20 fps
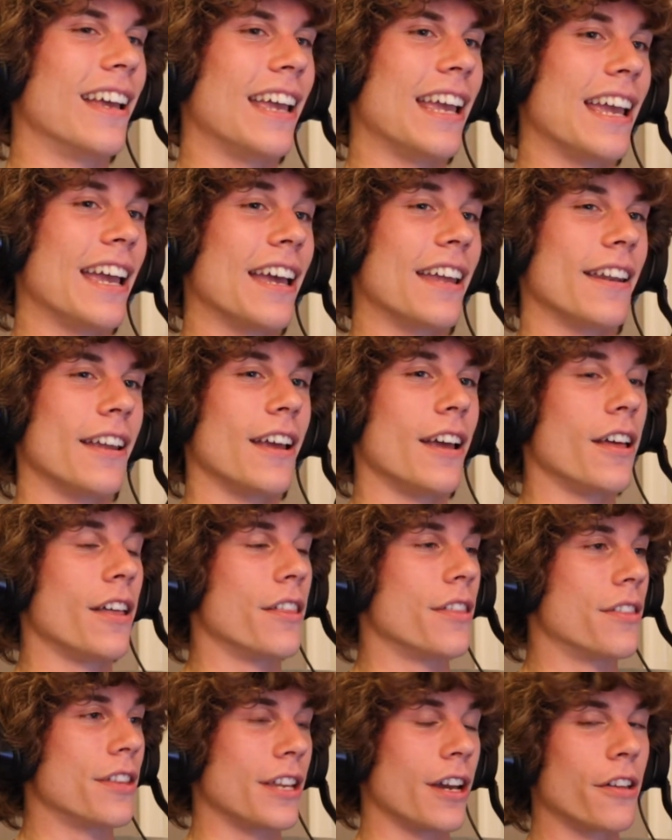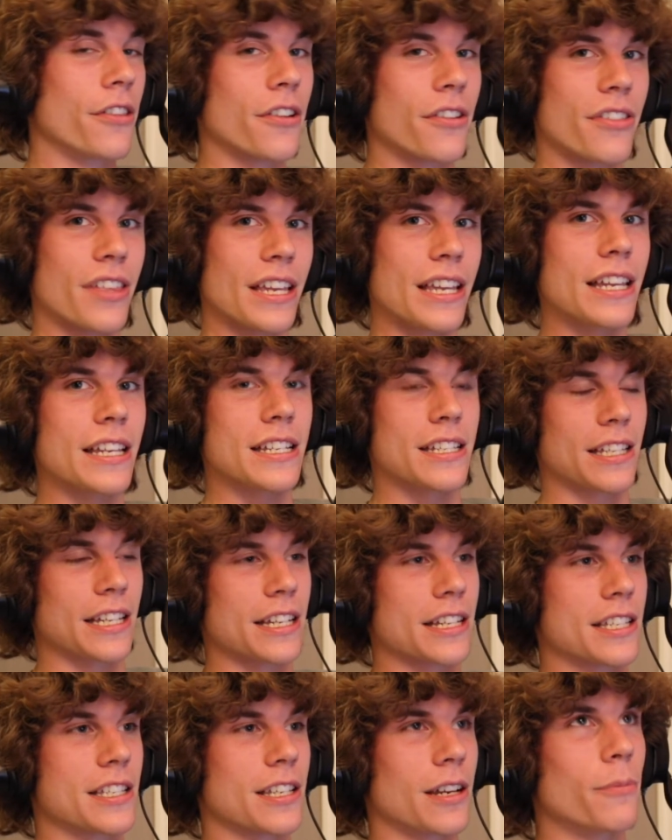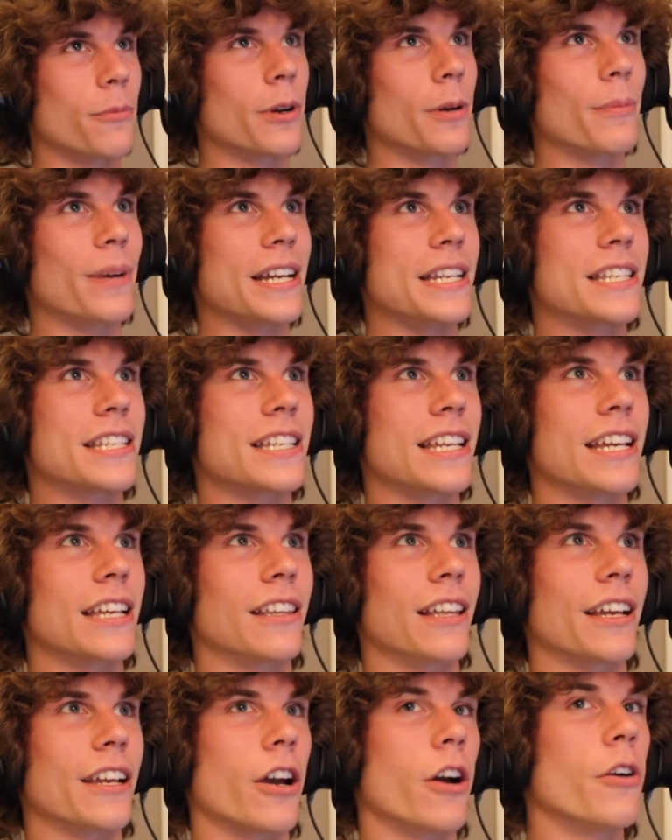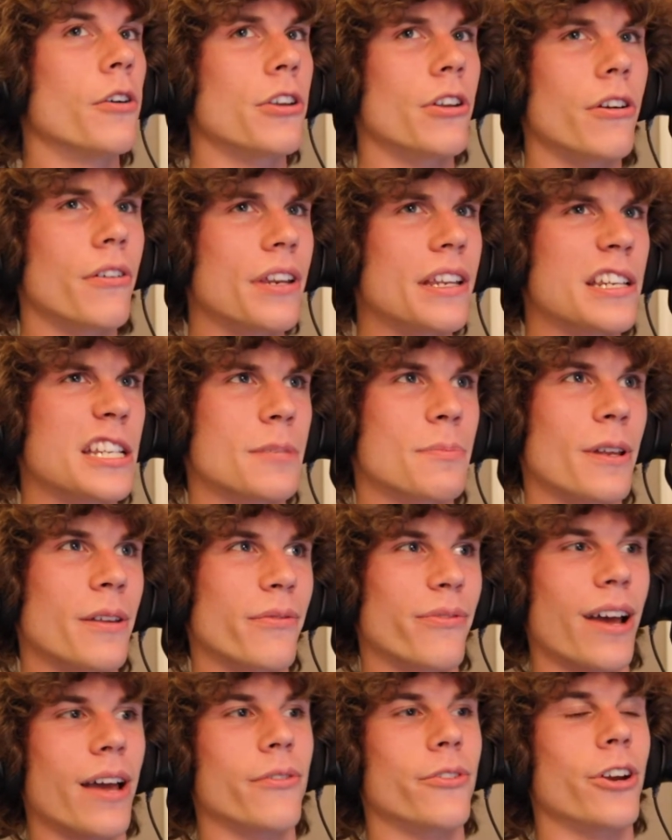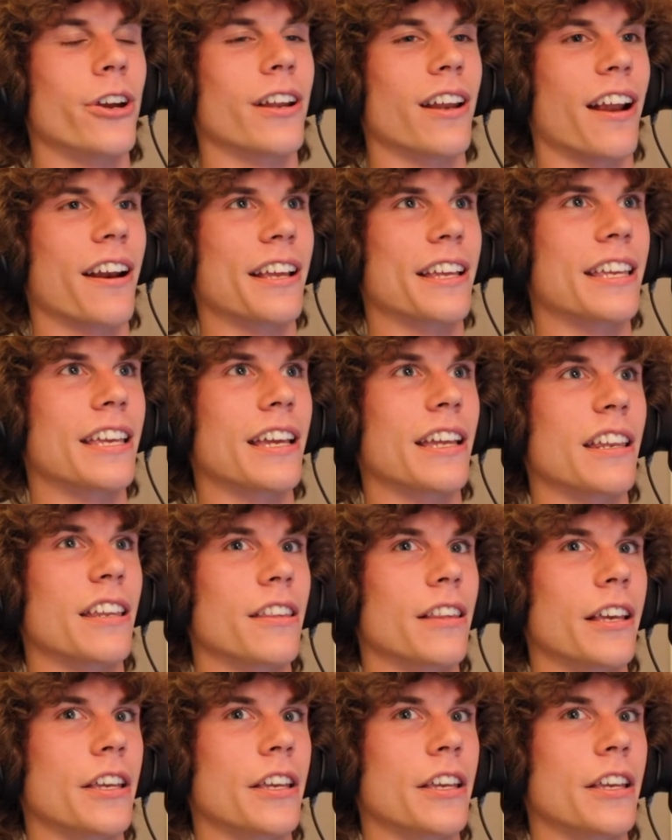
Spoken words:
And the other thing is, like, someone might say, like, oh, you don't need to spend $5,000 on a kit.